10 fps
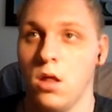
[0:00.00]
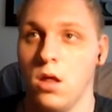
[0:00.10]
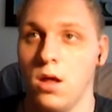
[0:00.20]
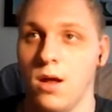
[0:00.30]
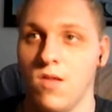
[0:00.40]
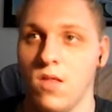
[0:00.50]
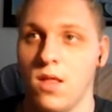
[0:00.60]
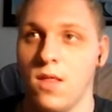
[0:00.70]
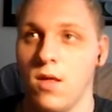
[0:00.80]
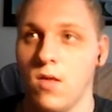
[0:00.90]
It doesn't
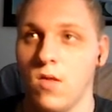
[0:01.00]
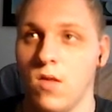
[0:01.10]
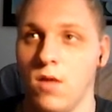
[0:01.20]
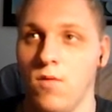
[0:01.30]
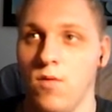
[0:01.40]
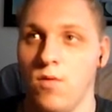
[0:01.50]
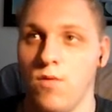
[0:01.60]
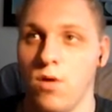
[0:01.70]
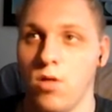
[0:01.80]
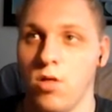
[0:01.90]
let us, and if we
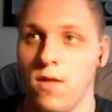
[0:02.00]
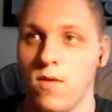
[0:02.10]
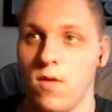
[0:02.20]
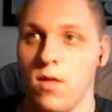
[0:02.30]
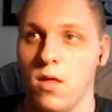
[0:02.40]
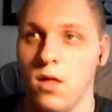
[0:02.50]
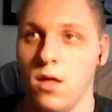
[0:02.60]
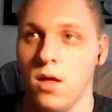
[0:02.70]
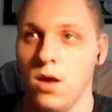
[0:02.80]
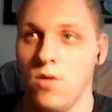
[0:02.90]
refresh it
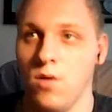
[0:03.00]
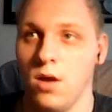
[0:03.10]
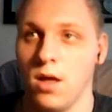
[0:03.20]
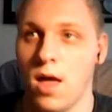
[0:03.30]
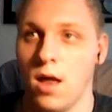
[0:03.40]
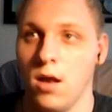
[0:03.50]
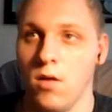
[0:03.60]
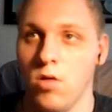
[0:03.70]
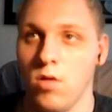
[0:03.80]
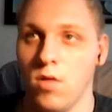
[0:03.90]
and do it again, it
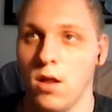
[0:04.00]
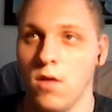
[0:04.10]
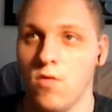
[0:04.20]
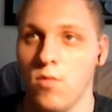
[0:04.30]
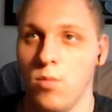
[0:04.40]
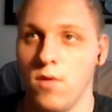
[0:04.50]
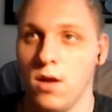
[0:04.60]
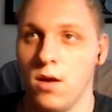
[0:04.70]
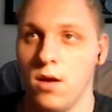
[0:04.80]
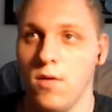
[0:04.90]
should let us remove
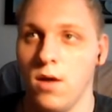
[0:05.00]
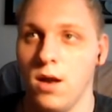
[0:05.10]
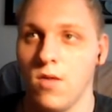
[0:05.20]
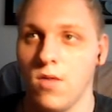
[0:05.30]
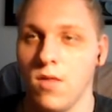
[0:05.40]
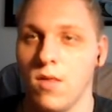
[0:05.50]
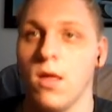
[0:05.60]
it. It doesn't.